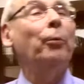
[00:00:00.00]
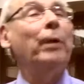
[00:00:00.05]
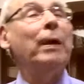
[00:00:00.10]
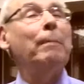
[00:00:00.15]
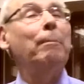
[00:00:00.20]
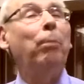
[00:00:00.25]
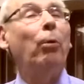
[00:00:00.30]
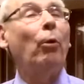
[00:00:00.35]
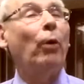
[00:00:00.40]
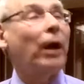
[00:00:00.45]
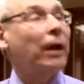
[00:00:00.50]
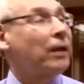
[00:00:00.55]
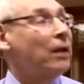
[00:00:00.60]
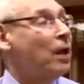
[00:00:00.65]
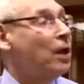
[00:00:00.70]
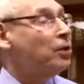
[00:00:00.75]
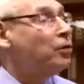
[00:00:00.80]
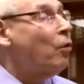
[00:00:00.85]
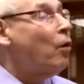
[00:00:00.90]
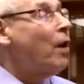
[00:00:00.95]
report.
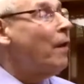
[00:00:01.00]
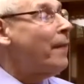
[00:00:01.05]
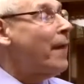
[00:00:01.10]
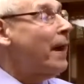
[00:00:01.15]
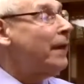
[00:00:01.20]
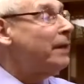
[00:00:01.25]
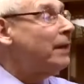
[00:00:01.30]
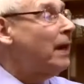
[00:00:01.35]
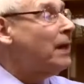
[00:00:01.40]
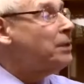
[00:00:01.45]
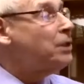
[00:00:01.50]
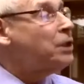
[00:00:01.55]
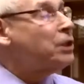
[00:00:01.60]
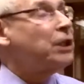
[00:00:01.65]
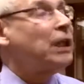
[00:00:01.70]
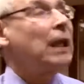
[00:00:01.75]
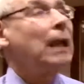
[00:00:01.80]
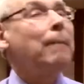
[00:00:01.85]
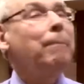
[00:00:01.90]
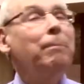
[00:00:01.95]
So all that does is
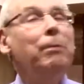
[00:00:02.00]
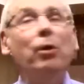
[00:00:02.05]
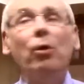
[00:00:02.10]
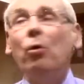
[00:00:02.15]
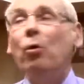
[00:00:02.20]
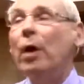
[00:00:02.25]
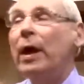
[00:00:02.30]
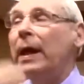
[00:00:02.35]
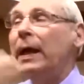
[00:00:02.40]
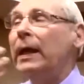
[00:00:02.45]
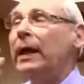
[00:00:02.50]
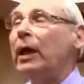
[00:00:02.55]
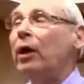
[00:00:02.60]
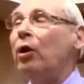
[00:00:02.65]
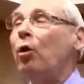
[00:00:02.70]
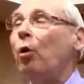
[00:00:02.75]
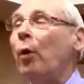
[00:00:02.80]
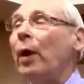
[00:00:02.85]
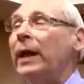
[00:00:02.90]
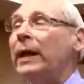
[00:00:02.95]
keep you
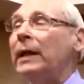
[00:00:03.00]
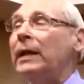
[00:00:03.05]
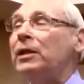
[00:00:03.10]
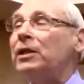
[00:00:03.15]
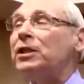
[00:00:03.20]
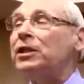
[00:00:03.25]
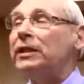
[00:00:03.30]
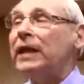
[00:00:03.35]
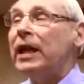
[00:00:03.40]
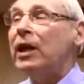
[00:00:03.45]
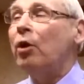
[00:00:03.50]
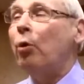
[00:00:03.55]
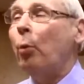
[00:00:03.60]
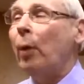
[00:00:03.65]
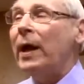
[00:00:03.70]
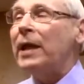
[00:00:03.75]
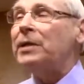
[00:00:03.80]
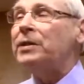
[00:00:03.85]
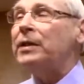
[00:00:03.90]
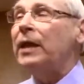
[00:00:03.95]
going in
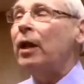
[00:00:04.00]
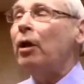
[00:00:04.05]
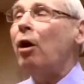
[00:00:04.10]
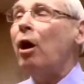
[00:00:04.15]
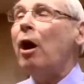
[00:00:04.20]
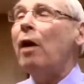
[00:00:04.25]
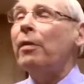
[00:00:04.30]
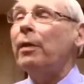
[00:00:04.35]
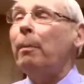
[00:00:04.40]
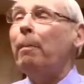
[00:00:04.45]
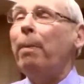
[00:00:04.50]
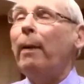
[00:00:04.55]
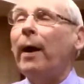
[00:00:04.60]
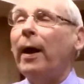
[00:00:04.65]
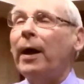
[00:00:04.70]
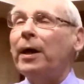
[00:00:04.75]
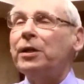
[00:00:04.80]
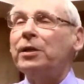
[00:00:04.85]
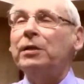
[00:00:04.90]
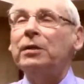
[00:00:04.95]
sequence, and all the
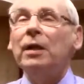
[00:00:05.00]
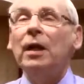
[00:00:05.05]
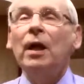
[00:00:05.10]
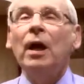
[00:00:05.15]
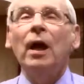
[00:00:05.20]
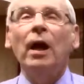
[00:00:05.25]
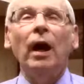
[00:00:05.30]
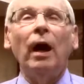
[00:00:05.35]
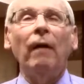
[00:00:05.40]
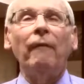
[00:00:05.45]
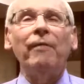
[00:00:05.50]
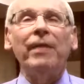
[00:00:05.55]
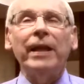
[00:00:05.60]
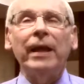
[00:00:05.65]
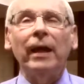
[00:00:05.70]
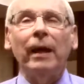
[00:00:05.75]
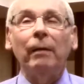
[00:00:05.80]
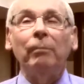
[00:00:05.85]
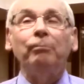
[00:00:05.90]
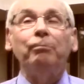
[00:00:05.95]
parts of
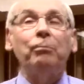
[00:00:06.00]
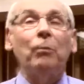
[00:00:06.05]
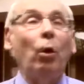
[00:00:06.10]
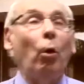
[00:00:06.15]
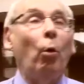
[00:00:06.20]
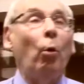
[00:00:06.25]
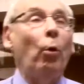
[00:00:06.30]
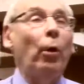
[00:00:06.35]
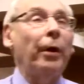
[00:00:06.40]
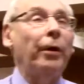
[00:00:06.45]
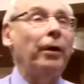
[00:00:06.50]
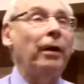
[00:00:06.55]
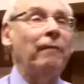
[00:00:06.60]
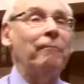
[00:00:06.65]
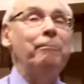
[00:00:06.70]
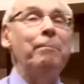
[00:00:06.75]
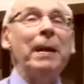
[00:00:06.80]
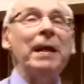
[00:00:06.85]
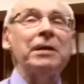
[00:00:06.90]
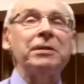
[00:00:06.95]
the order
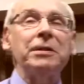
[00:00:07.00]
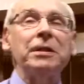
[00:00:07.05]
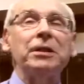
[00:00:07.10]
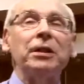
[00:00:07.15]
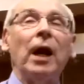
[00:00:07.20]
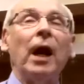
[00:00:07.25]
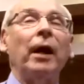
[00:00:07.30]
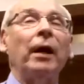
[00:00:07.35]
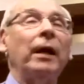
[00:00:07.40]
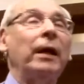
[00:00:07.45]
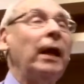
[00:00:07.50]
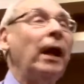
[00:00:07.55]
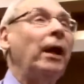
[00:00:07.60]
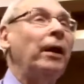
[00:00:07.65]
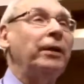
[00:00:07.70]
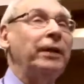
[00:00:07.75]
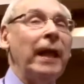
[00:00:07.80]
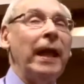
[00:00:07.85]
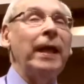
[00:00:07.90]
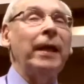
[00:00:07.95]
of business are
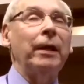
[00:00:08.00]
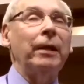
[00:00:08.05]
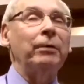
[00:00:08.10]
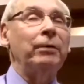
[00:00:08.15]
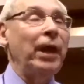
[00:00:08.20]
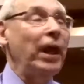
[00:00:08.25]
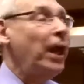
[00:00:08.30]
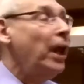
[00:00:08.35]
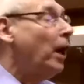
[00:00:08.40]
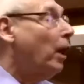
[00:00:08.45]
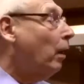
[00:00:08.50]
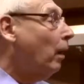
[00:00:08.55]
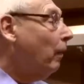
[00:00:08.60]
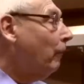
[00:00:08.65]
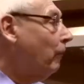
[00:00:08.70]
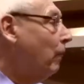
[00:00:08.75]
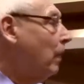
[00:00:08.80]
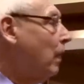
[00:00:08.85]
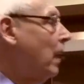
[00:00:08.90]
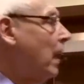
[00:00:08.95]
taken care
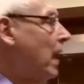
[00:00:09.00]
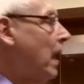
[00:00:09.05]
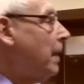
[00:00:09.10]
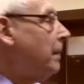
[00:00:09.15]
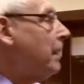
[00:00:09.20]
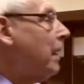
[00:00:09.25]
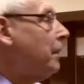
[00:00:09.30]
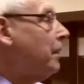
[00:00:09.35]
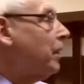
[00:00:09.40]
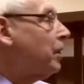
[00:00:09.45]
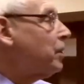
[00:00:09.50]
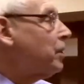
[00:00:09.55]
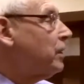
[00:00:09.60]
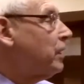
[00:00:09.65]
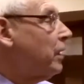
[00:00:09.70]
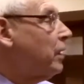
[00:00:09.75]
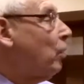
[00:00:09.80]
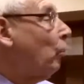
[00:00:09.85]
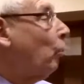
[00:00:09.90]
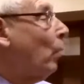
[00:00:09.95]
of. And then there's
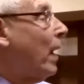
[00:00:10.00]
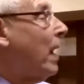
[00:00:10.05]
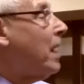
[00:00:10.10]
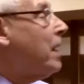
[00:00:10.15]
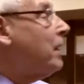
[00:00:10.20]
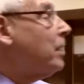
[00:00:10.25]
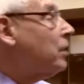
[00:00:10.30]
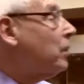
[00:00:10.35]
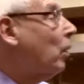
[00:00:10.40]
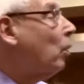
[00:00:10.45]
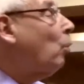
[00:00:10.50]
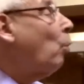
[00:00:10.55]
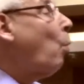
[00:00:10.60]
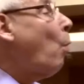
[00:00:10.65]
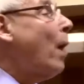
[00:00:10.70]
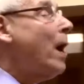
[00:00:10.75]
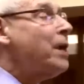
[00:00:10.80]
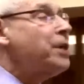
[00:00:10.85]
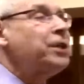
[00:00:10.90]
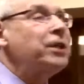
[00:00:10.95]
the raise a
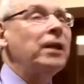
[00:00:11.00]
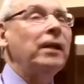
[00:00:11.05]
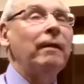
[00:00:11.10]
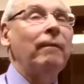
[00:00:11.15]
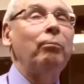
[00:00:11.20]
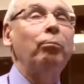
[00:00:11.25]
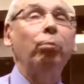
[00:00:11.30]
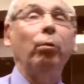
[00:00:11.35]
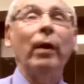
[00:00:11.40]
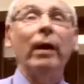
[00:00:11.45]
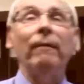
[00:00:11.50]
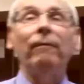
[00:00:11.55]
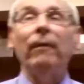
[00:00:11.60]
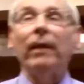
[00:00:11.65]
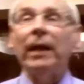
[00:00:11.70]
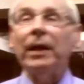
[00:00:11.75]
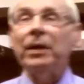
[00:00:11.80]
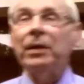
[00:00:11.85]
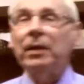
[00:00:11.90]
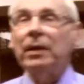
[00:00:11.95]
question of
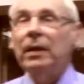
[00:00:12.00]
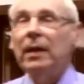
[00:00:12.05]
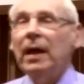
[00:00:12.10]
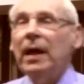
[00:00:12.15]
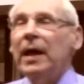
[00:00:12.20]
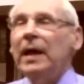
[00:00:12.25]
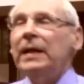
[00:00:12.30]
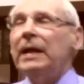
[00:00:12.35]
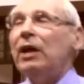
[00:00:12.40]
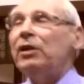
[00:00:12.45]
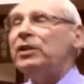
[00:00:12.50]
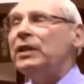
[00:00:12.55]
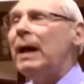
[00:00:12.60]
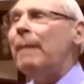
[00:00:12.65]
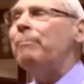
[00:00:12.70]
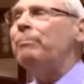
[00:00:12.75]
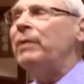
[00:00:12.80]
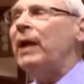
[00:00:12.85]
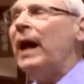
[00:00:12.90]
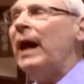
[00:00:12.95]
privilege. Now
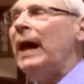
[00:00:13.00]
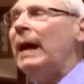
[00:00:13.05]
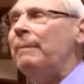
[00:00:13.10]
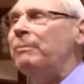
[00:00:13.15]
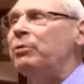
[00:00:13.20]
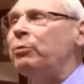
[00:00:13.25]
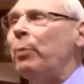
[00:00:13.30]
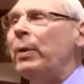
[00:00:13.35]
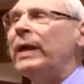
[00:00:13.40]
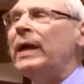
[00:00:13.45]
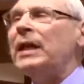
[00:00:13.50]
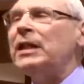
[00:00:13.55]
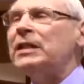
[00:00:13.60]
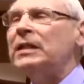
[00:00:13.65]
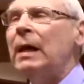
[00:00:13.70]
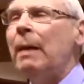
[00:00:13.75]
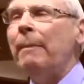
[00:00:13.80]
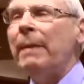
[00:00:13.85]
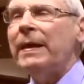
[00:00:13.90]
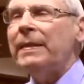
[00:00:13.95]
sometimes we get
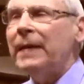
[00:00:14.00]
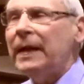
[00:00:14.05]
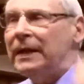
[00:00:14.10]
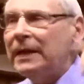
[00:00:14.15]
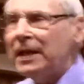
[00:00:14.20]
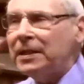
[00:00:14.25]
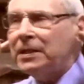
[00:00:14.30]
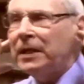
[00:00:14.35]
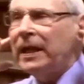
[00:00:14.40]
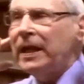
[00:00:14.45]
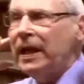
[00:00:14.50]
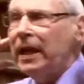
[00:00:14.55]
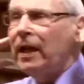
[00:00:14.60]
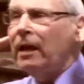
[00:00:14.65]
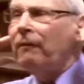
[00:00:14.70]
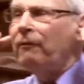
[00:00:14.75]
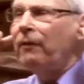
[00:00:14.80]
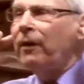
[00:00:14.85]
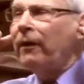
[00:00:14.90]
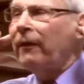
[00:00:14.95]
somebody that doesn't
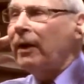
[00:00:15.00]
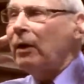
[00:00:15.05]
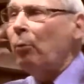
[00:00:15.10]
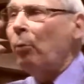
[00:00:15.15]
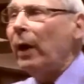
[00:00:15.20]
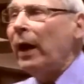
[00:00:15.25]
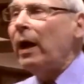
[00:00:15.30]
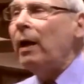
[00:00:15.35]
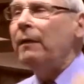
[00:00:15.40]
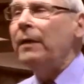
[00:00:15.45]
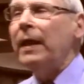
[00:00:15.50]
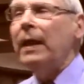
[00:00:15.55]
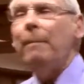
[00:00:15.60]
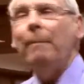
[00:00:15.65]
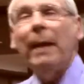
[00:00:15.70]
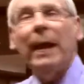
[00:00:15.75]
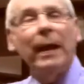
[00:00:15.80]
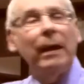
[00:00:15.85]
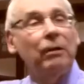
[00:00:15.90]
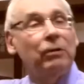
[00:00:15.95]
hear very well, and they
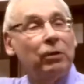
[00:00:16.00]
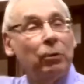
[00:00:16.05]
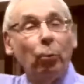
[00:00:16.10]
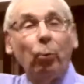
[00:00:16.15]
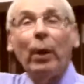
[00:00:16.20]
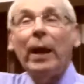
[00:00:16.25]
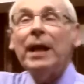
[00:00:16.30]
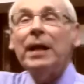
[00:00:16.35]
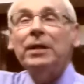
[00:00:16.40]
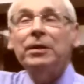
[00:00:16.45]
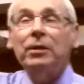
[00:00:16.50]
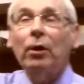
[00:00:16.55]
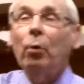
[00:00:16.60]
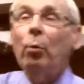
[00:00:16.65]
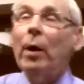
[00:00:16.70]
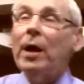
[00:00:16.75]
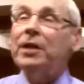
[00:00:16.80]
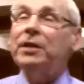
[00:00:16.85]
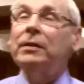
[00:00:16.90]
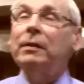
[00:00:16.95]
may raise the
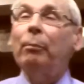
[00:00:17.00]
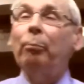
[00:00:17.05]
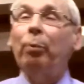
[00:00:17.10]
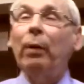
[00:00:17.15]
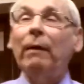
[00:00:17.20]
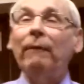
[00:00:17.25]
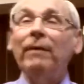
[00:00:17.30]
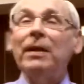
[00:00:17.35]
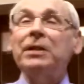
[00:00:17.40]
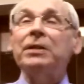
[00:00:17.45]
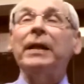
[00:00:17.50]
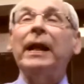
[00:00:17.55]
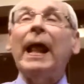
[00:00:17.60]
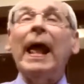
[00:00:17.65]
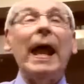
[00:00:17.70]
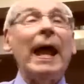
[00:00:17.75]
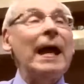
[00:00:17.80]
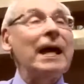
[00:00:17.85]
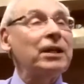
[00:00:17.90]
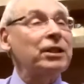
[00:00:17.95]
question of privilege and
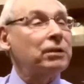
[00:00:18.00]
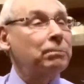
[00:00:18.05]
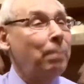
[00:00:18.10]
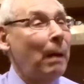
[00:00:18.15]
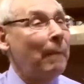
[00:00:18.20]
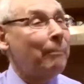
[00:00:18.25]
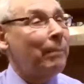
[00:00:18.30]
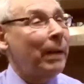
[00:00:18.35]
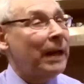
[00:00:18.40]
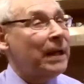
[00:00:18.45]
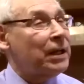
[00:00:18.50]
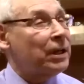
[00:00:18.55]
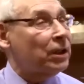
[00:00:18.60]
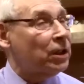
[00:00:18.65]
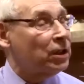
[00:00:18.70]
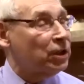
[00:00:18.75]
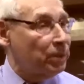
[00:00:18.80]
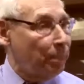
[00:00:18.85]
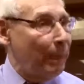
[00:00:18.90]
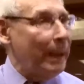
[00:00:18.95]
ask somebody
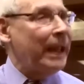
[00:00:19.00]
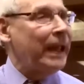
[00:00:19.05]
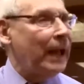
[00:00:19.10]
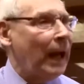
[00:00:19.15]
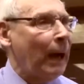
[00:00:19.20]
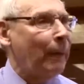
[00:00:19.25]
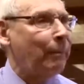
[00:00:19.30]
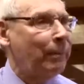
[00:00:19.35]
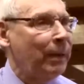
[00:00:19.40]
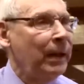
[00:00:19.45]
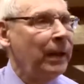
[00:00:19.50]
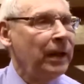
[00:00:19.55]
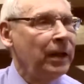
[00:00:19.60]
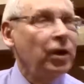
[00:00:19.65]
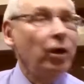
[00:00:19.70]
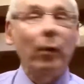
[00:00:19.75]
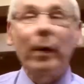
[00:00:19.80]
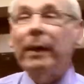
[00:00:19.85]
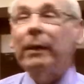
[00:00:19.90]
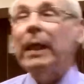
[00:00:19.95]
to speak up.
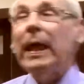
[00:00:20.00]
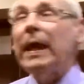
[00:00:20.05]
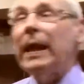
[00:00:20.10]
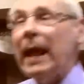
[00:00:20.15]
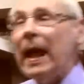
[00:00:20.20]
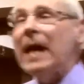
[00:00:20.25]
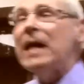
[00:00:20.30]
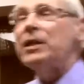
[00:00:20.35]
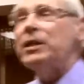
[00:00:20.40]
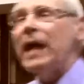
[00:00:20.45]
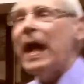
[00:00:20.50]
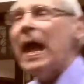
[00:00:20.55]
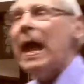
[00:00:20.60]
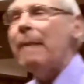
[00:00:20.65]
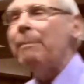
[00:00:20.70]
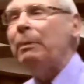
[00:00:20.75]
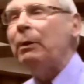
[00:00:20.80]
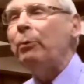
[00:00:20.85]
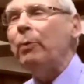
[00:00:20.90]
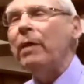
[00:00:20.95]
You know, it has
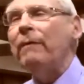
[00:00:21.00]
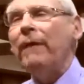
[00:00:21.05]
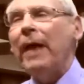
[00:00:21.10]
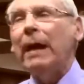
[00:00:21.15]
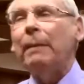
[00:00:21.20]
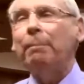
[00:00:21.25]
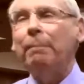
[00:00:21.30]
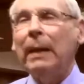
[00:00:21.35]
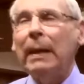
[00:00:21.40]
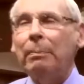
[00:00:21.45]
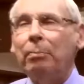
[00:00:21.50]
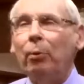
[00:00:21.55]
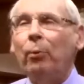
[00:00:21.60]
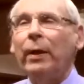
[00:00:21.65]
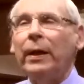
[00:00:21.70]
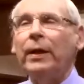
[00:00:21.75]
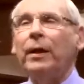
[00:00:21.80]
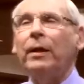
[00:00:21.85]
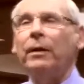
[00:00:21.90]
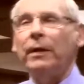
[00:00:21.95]
happened. We've had people
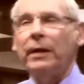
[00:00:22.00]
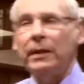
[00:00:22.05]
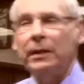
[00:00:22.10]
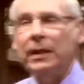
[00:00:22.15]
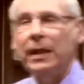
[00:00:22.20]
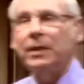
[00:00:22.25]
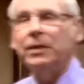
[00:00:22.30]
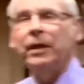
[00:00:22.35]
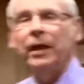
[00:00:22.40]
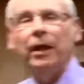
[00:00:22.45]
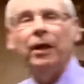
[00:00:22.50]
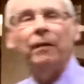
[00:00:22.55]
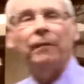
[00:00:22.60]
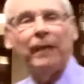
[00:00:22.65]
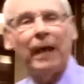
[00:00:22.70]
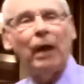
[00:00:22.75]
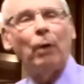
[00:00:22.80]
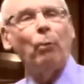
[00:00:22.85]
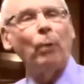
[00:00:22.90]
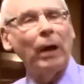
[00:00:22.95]
in here that didn't hear
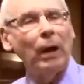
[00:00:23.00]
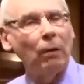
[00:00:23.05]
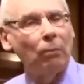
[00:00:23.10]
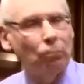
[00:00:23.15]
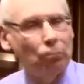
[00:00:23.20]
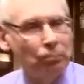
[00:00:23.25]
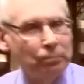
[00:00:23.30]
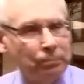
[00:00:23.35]
that well.